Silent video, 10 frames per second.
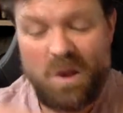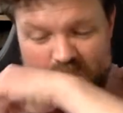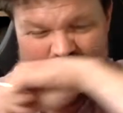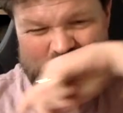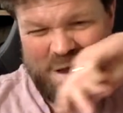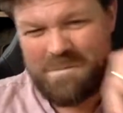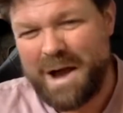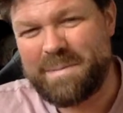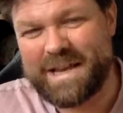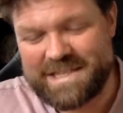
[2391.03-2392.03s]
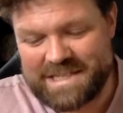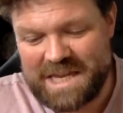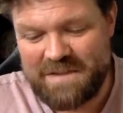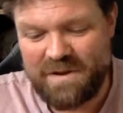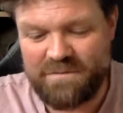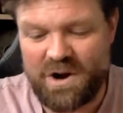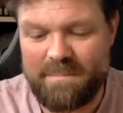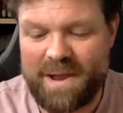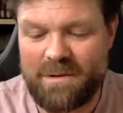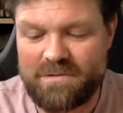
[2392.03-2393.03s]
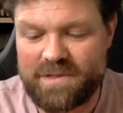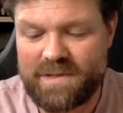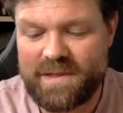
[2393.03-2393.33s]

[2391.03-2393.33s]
wiping a sleeve over her mouth.